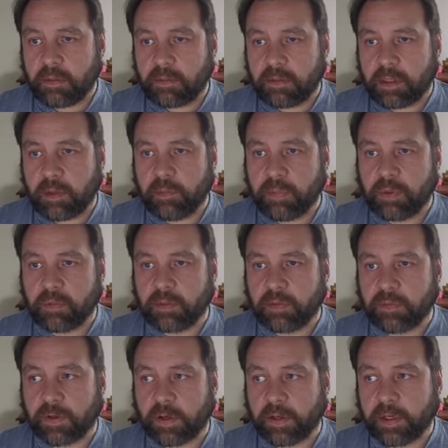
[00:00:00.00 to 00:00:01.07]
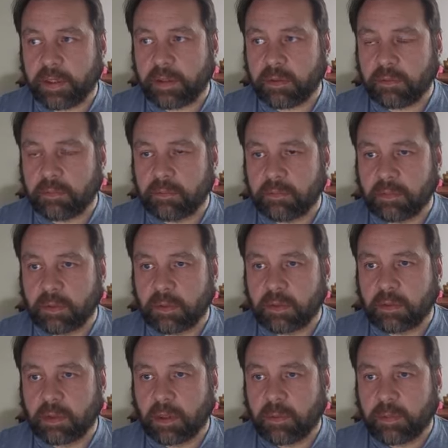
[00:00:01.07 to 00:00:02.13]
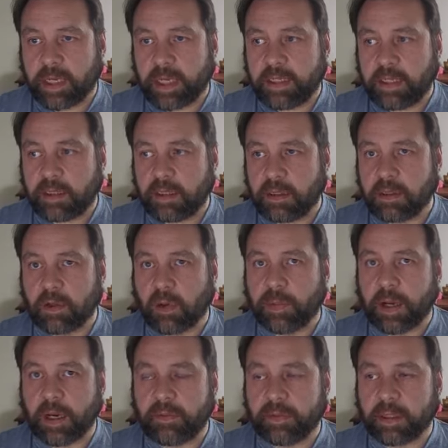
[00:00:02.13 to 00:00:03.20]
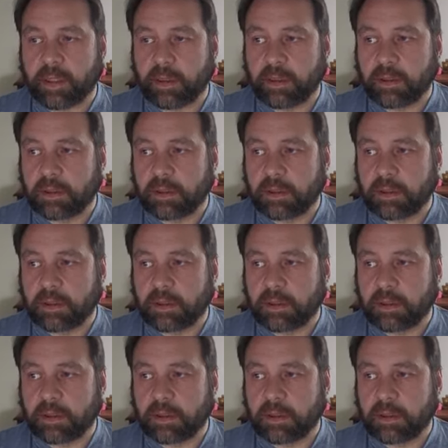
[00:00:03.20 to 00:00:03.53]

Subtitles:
simple to find places to stop over